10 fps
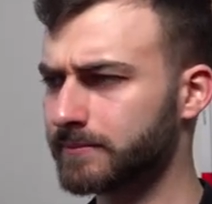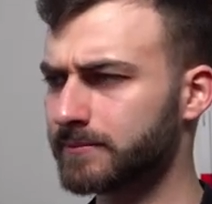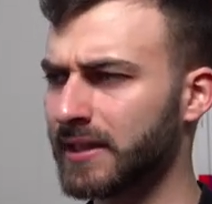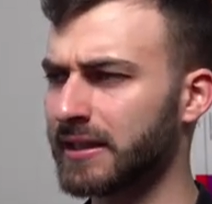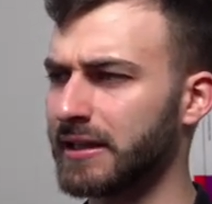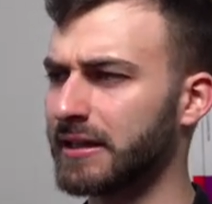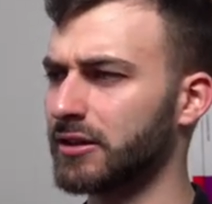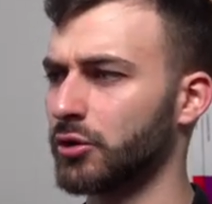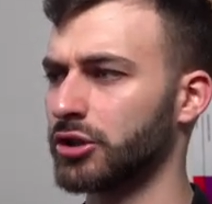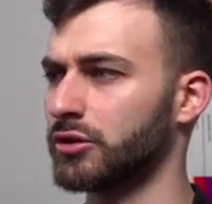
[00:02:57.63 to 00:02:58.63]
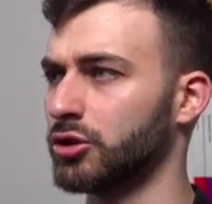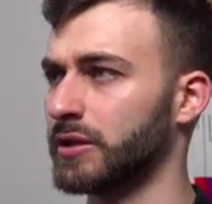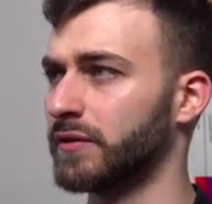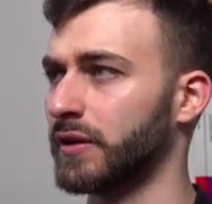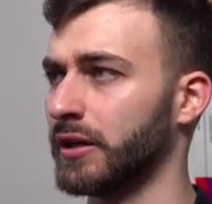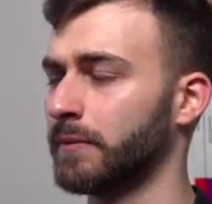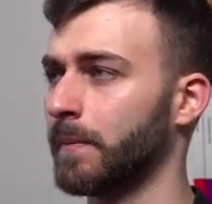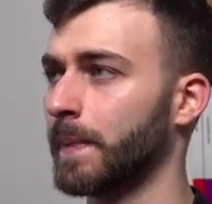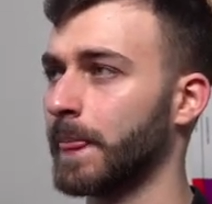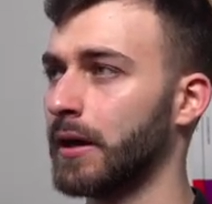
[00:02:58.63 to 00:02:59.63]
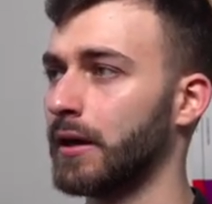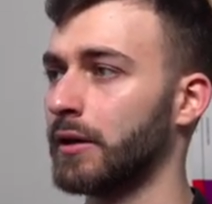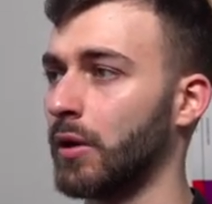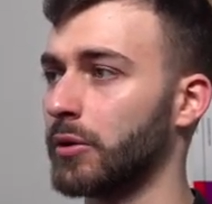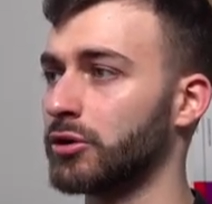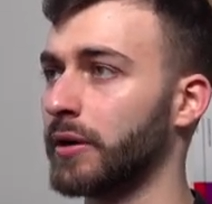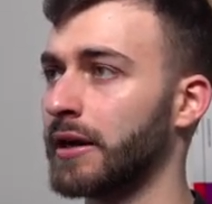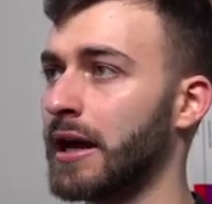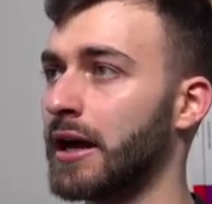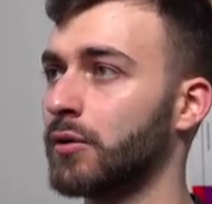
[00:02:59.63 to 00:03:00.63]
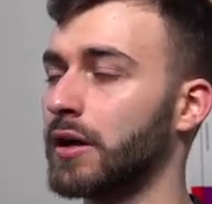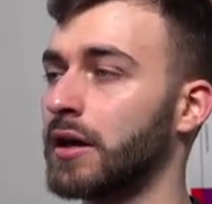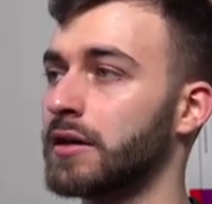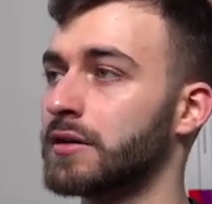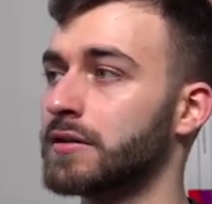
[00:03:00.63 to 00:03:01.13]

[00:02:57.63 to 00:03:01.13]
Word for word: let Notion do its thing and what we're doing now is